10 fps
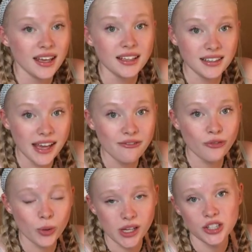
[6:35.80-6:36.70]
In the late
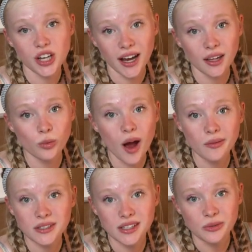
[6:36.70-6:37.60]
40s, Jackie
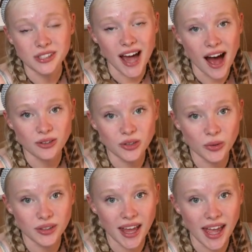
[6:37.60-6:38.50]
Robinson was a
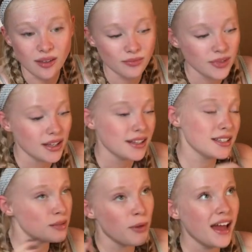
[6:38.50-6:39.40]
household name,
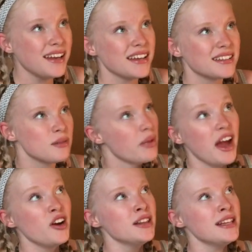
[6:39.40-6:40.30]
despite his
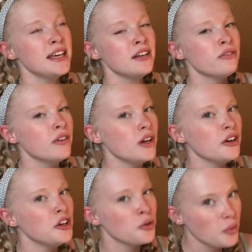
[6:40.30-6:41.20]
apparently
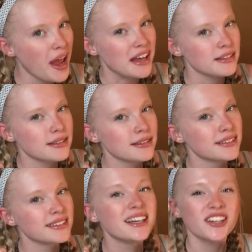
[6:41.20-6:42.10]
inferior race.
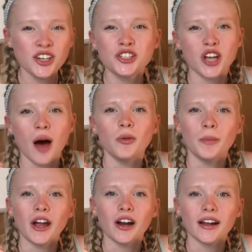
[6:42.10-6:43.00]
Good job,
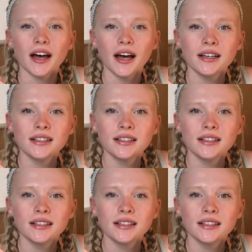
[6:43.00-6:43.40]
America.